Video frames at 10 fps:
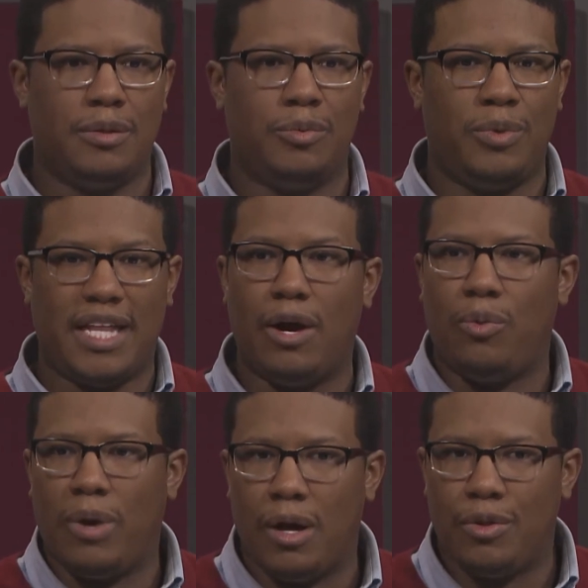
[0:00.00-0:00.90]

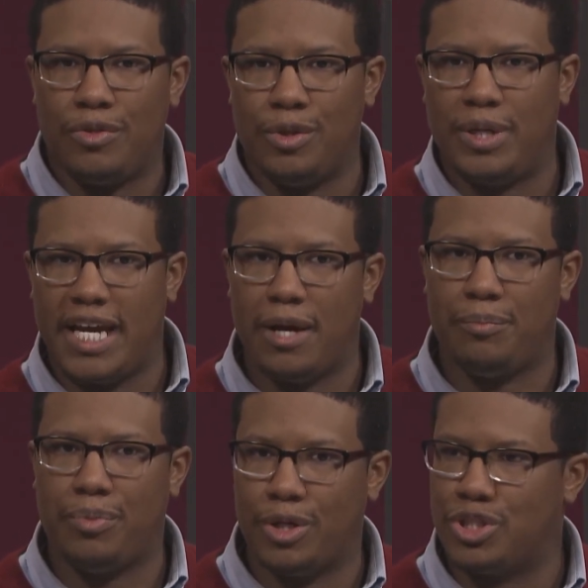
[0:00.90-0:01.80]
Without wealth, you
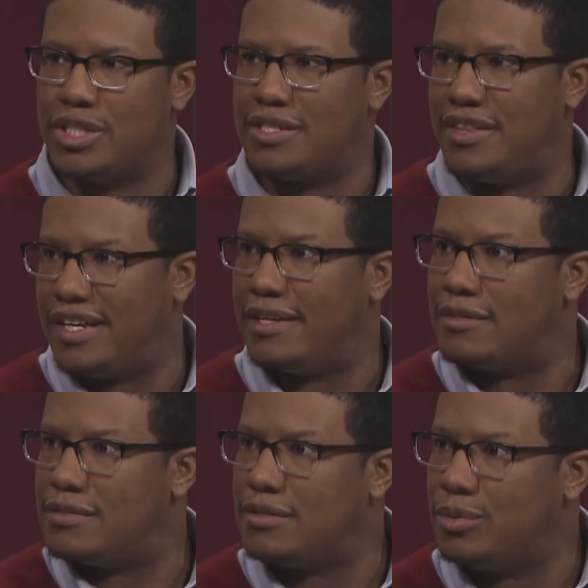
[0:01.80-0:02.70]
can't purchase
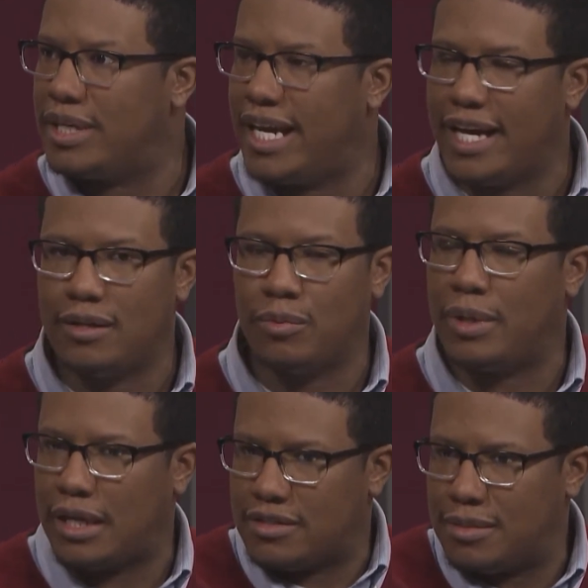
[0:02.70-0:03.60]
things. You can't,
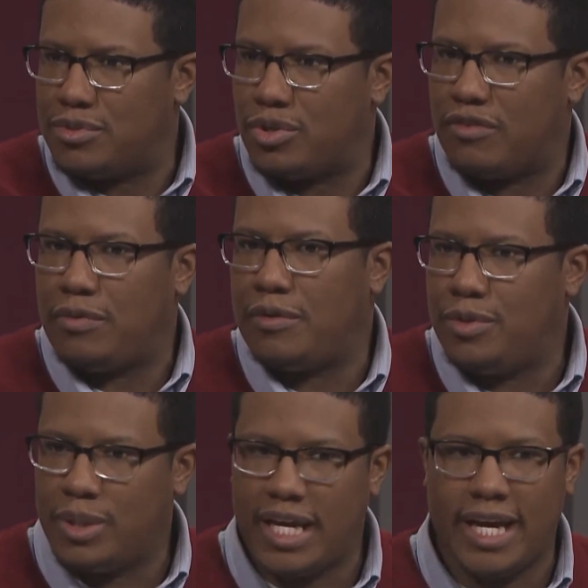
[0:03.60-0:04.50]
without some sort of wealth,
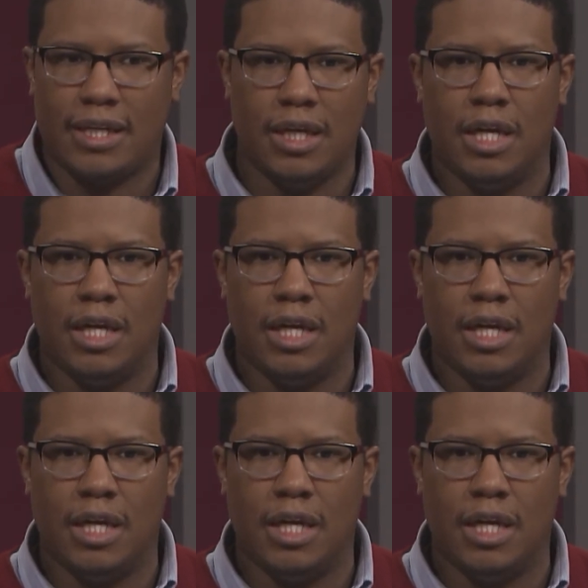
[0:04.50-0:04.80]
you can't,